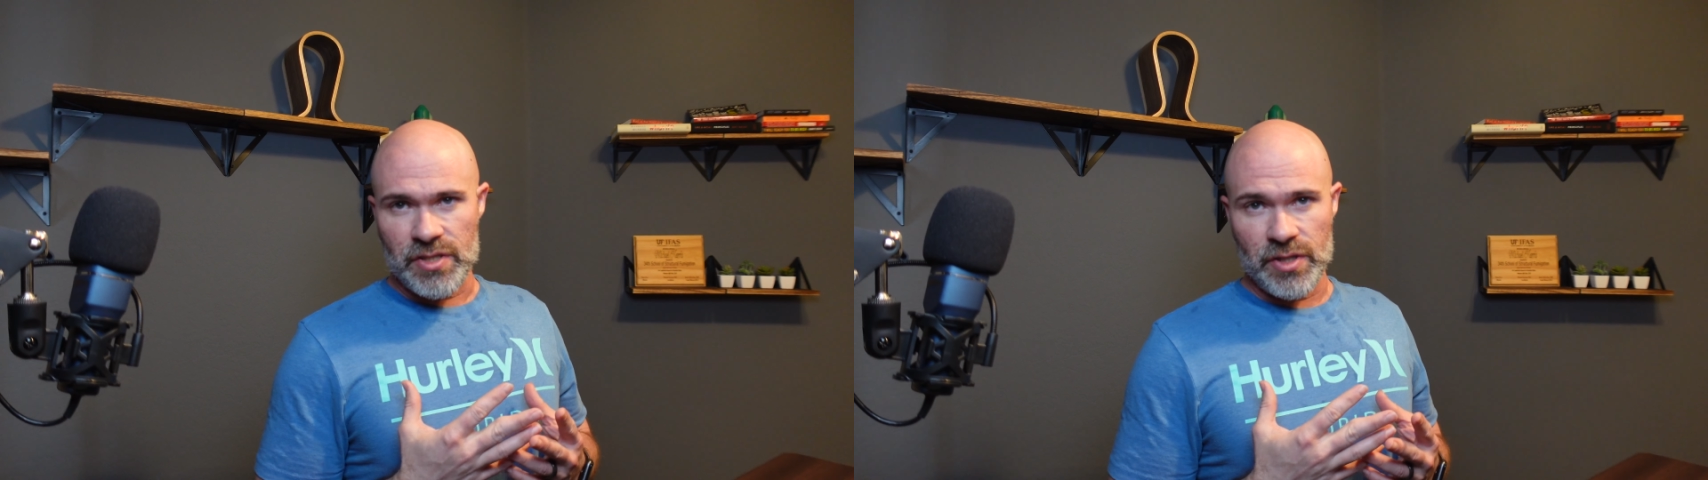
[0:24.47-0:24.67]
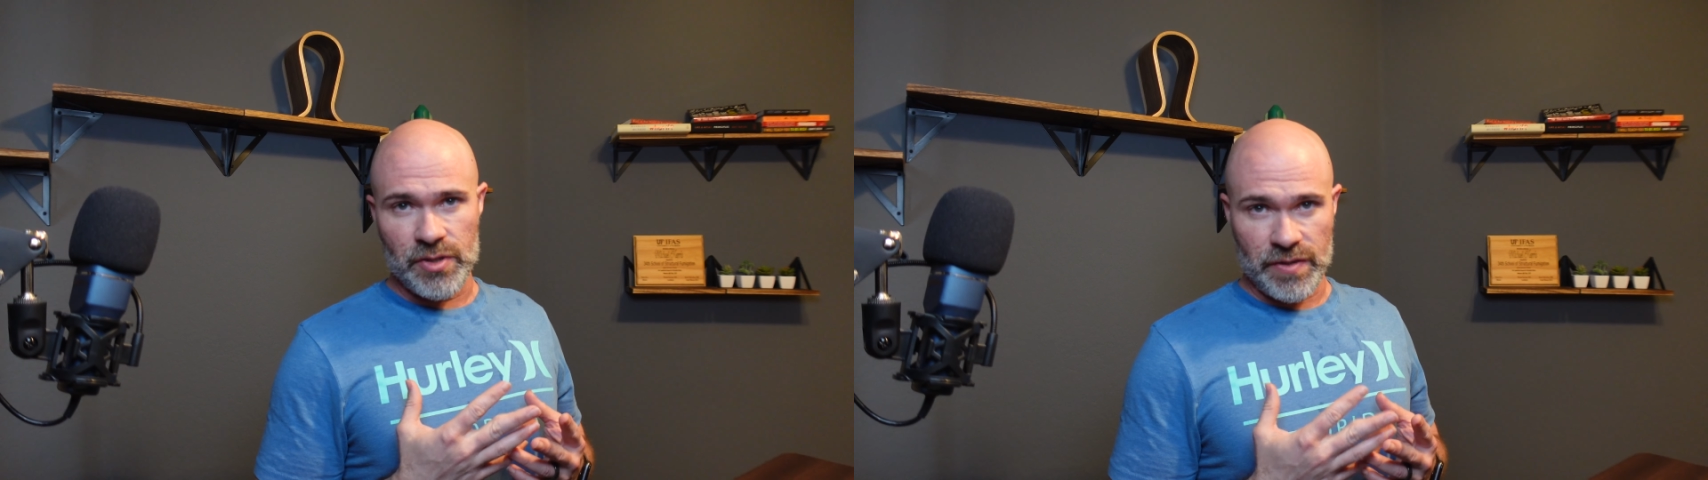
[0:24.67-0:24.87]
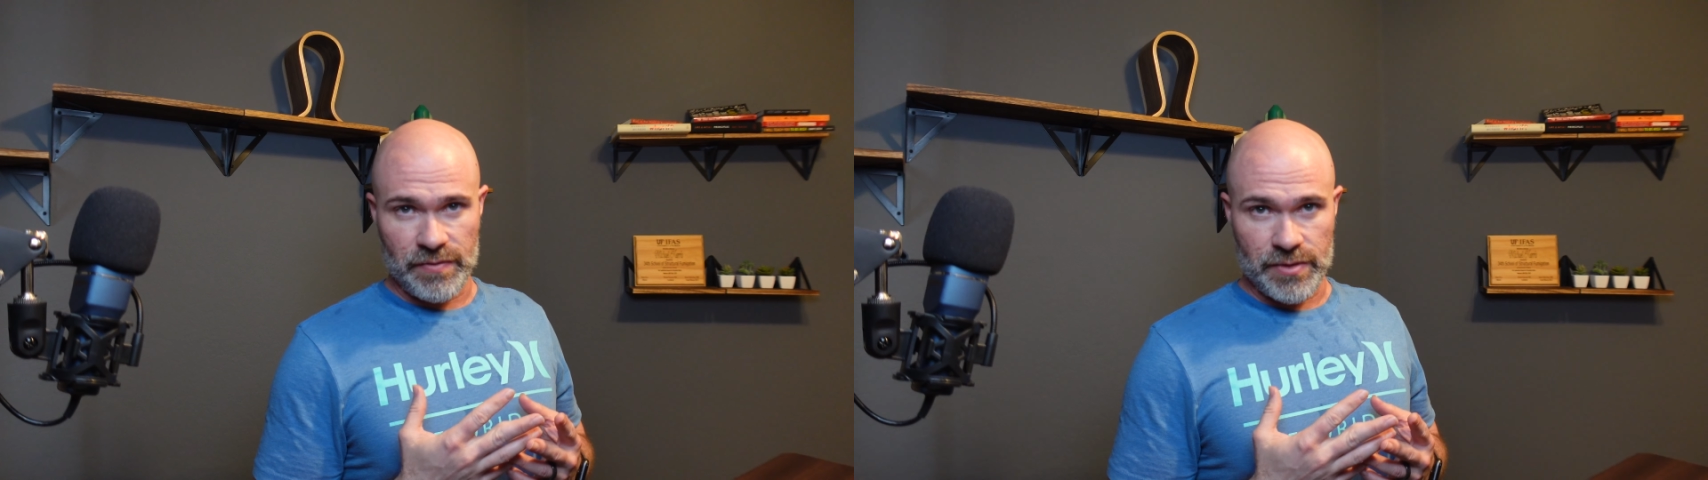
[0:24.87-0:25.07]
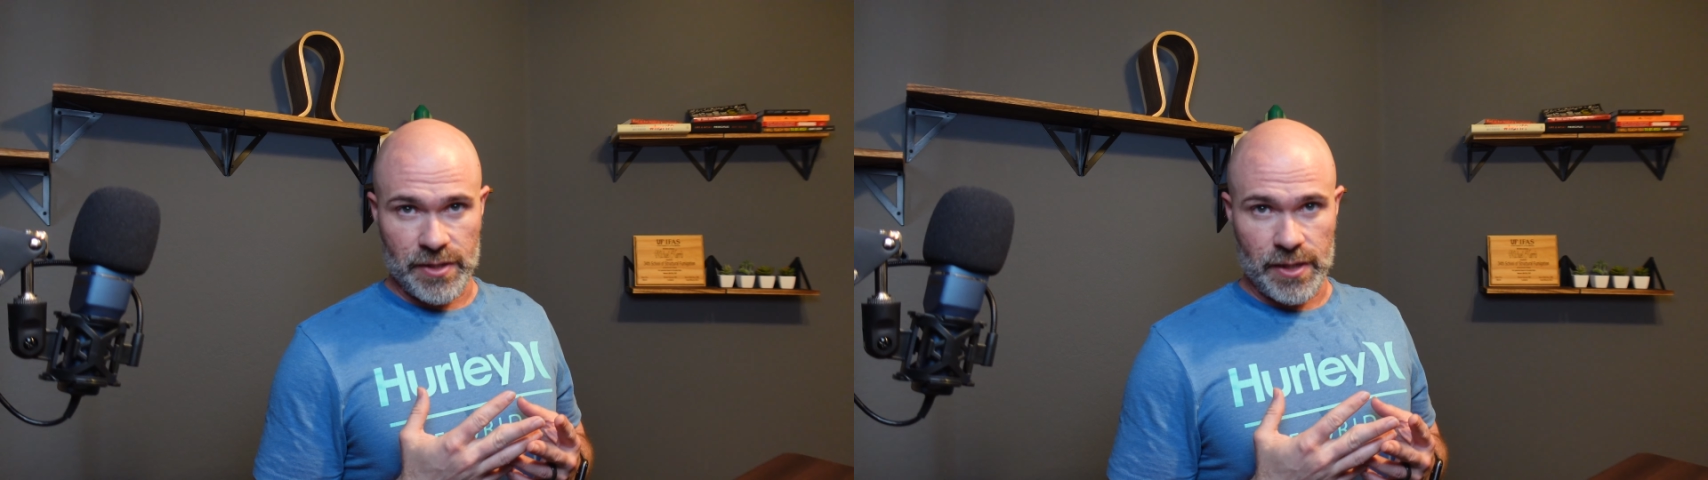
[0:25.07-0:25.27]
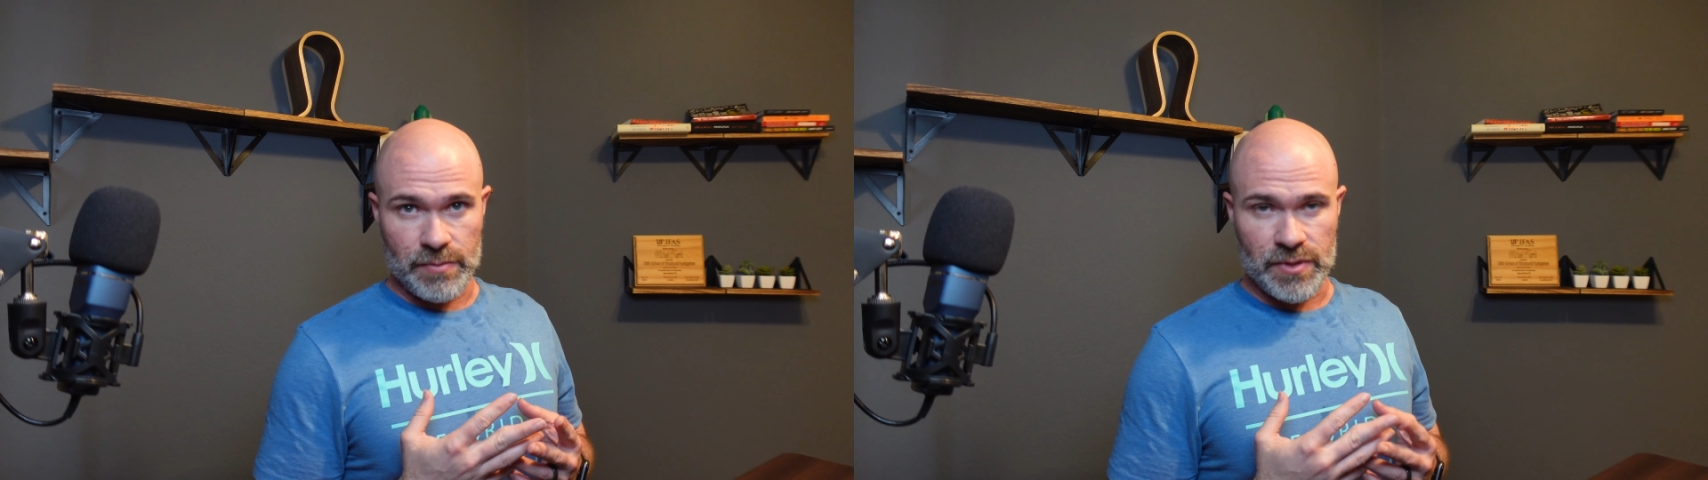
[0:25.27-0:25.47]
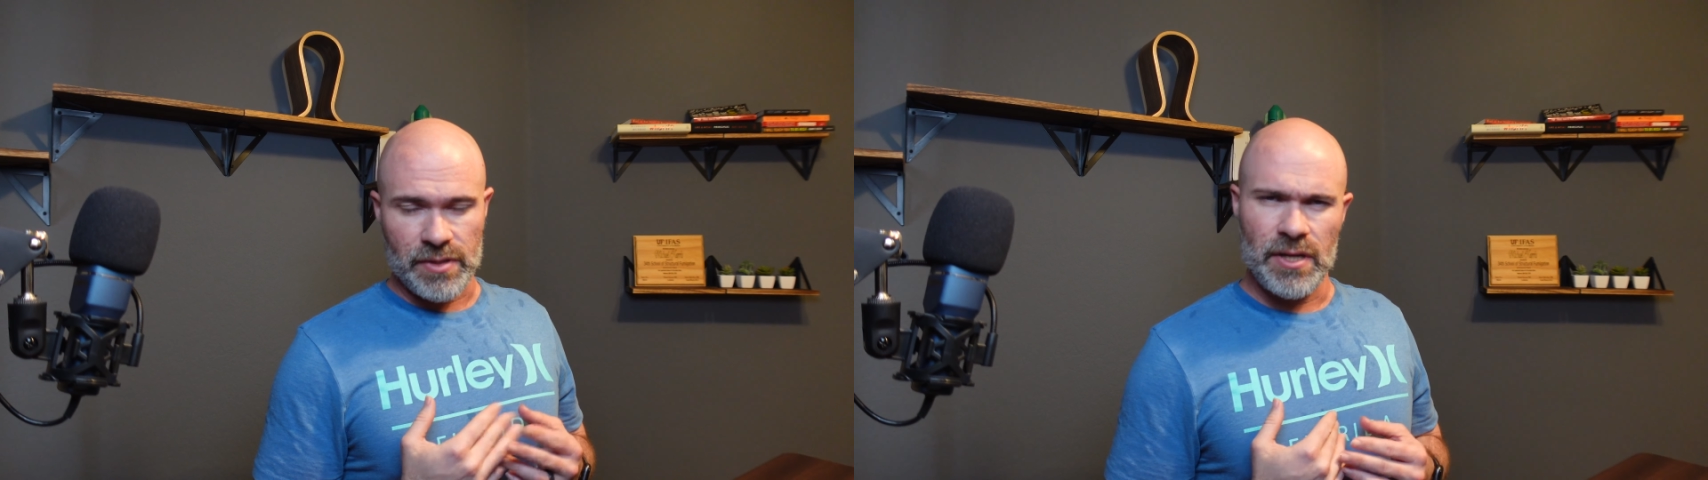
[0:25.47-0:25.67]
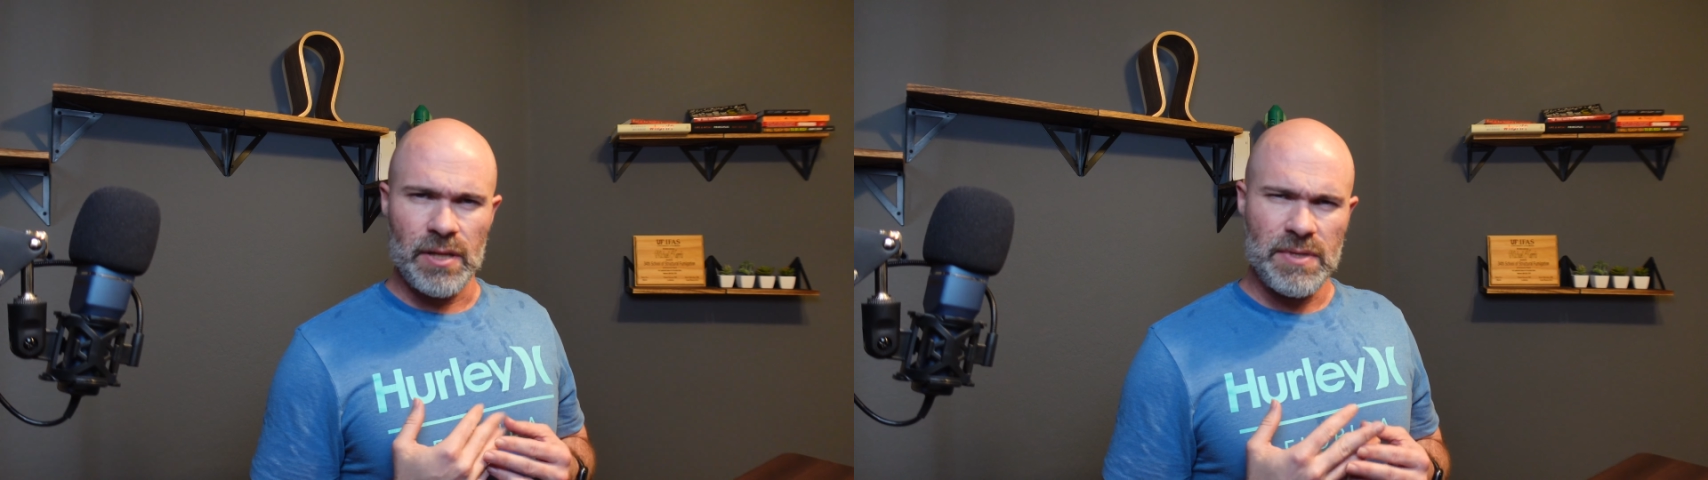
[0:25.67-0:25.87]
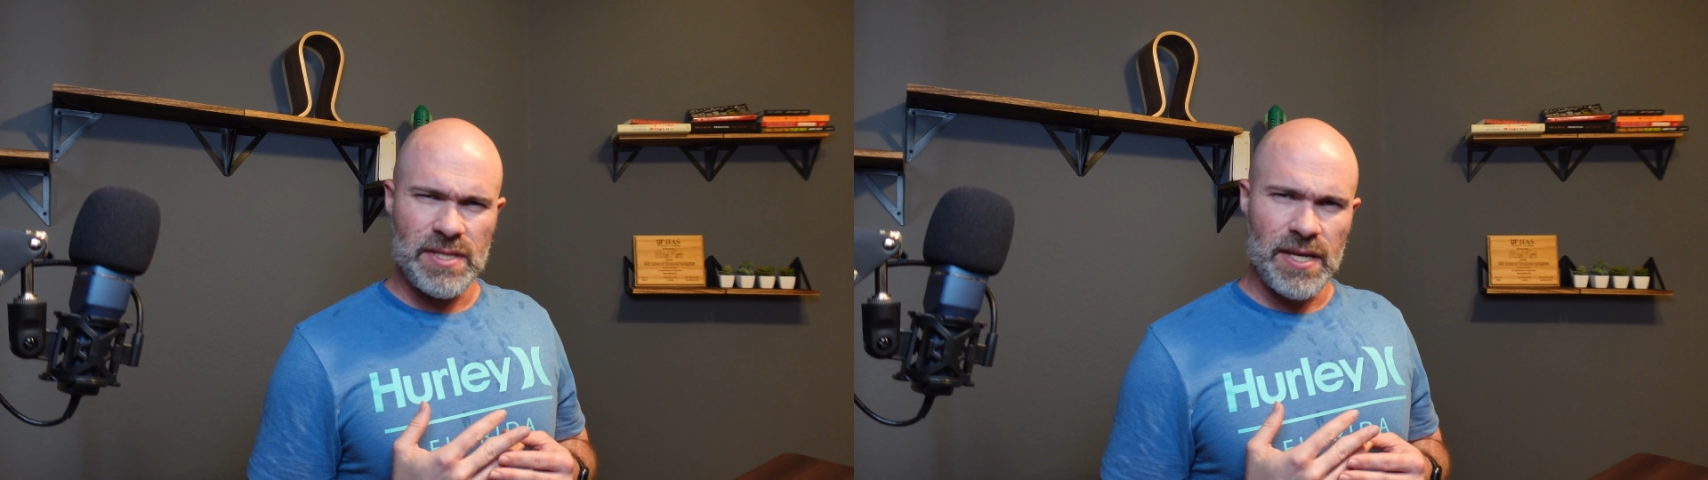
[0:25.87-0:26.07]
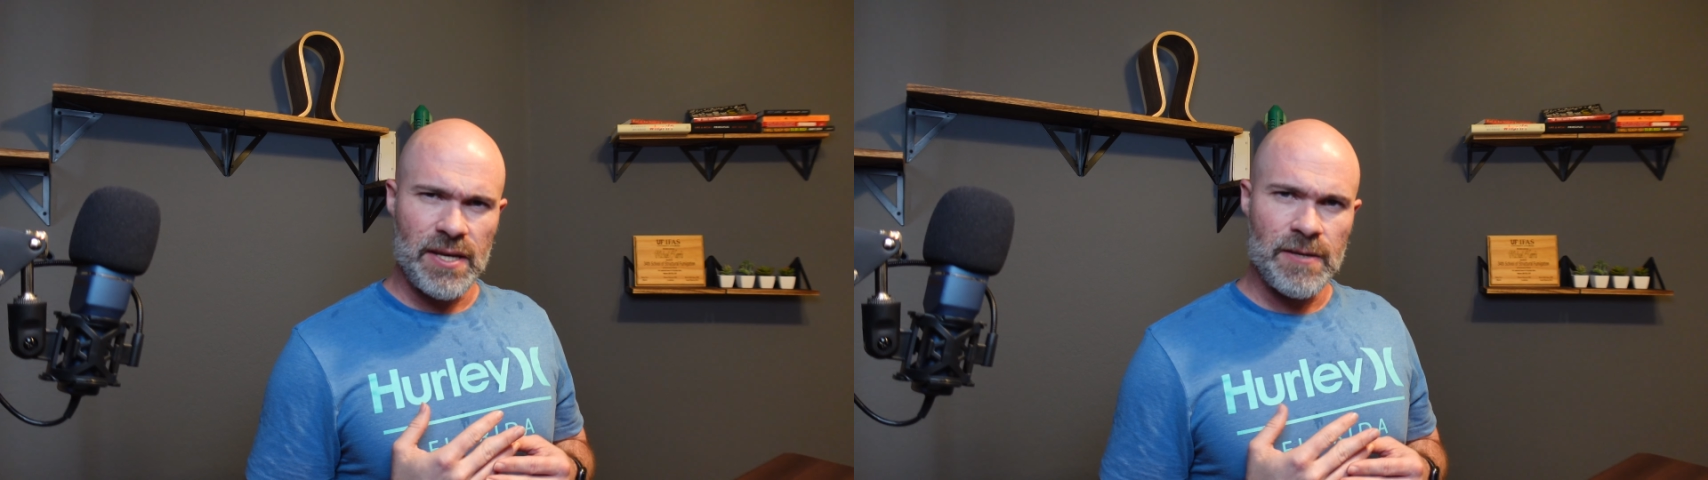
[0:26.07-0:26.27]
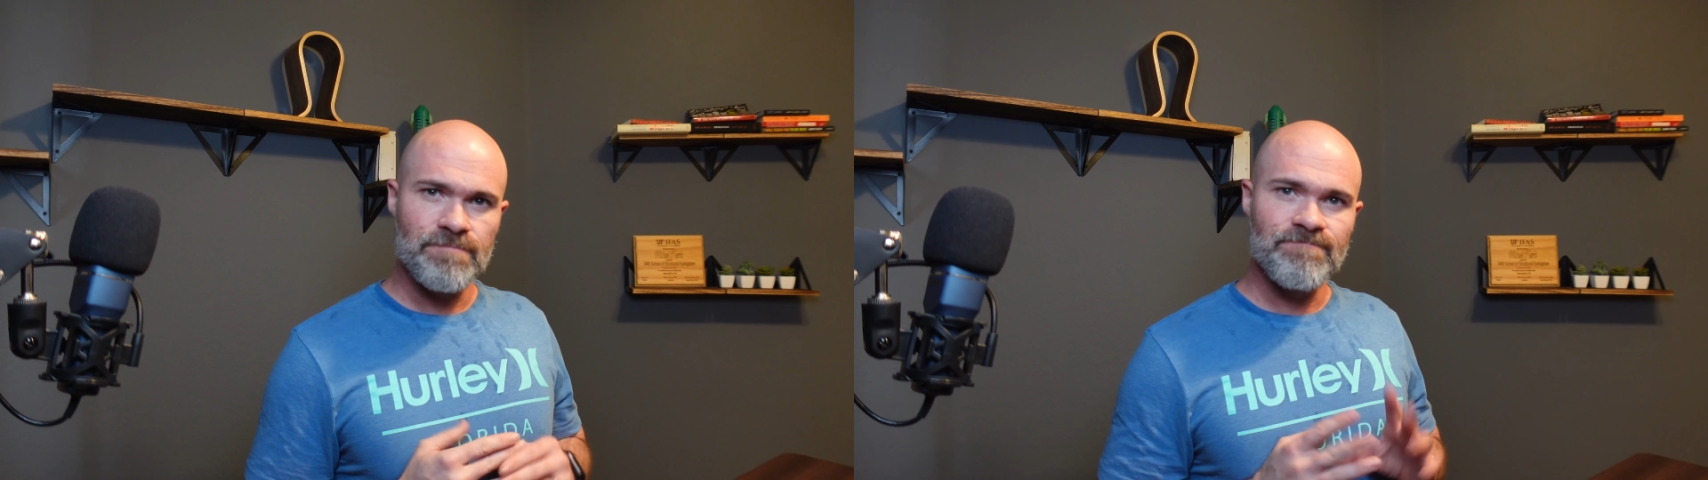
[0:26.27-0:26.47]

to use it a few times, and let me say